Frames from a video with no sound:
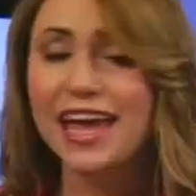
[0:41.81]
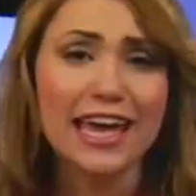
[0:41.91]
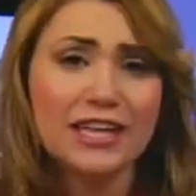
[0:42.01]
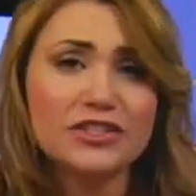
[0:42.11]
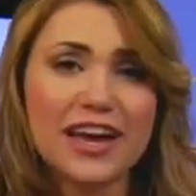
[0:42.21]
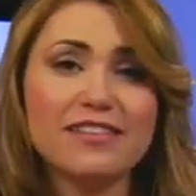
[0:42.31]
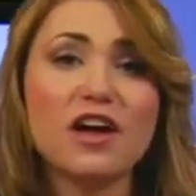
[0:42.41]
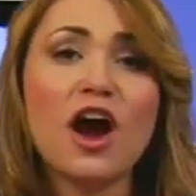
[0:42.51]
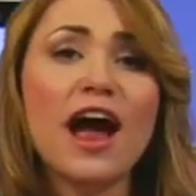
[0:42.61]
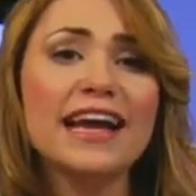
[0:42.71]
Inkjets
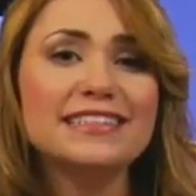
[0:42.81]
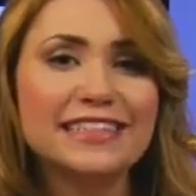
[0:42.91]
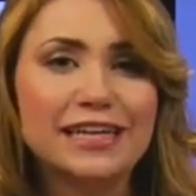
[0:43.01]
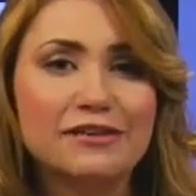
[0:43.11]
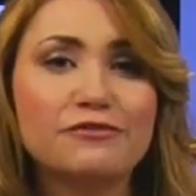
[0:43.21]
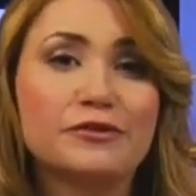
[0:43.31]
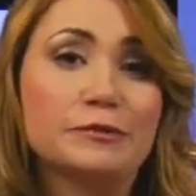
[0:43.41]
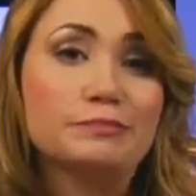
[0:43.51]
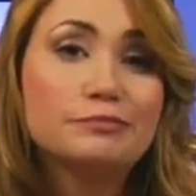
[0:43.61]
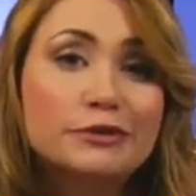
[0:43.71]
are ideal for
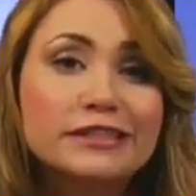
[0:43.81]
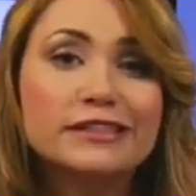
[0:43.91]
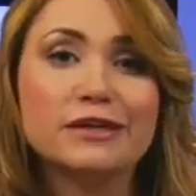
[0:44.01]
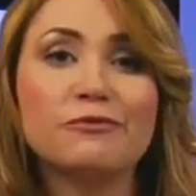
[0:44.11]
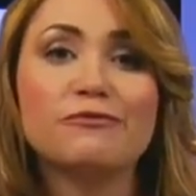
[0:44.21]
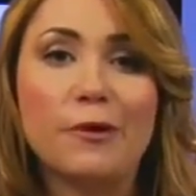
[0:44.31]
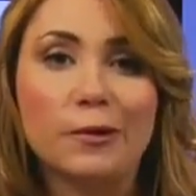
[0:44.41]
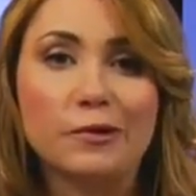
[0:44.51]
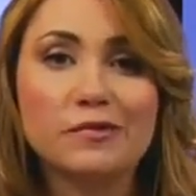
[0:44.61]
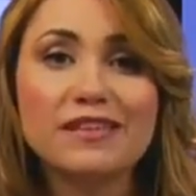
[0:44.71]
printing
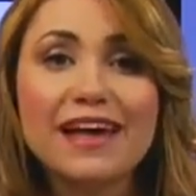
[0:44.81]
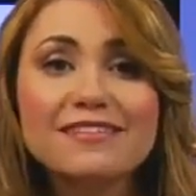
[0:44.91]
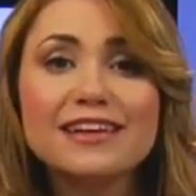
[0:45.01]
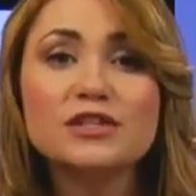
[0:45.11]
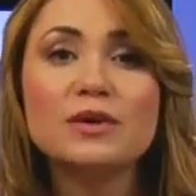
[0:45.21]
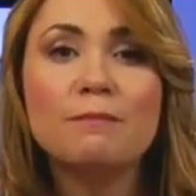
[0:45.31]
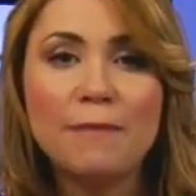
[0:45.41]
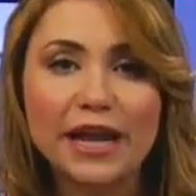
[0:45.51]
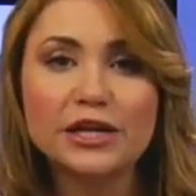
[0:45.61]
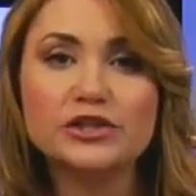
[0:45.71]
photos as they do a
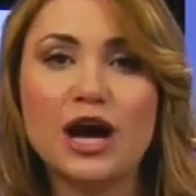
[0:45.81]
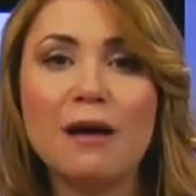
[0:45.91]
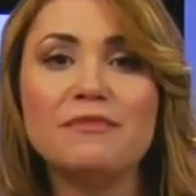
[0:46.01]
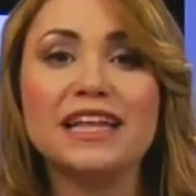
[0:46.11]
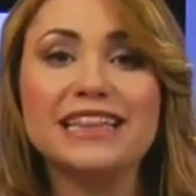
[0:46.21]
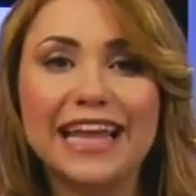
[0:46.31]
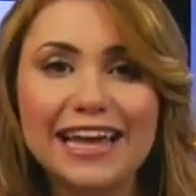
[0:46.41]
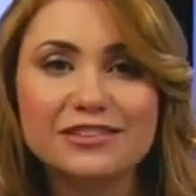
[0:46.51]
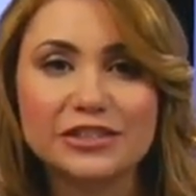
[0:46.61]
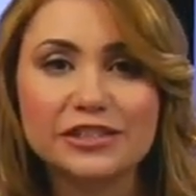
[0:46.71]
better job than
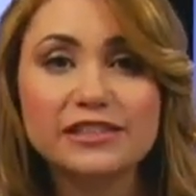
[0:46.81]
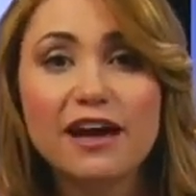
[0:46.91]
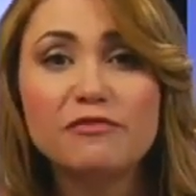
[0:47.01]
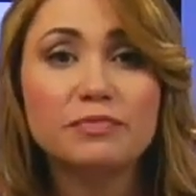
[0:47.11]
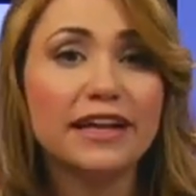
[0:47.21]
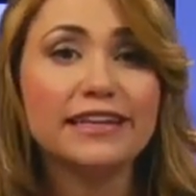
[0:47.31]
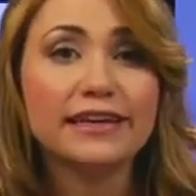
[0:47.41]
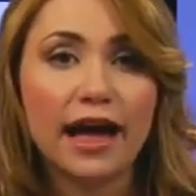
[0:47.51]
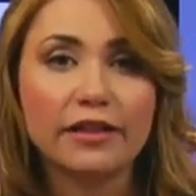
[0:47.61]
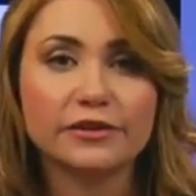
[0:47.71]
lasers of blending
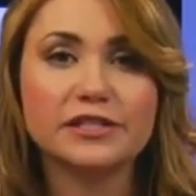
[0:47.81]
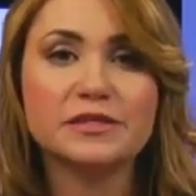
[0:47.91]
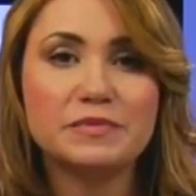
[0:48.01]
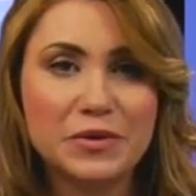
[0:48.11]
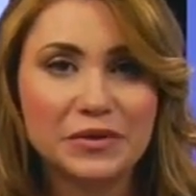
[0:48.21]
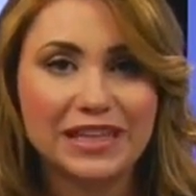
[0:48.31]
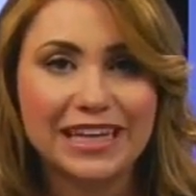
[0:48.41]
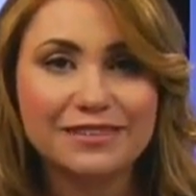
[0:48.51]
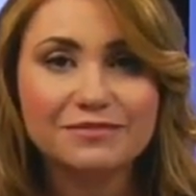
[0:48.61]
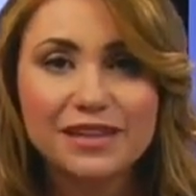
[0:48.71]
colors
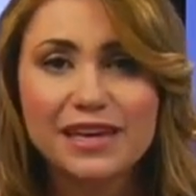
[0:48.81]
smoothly.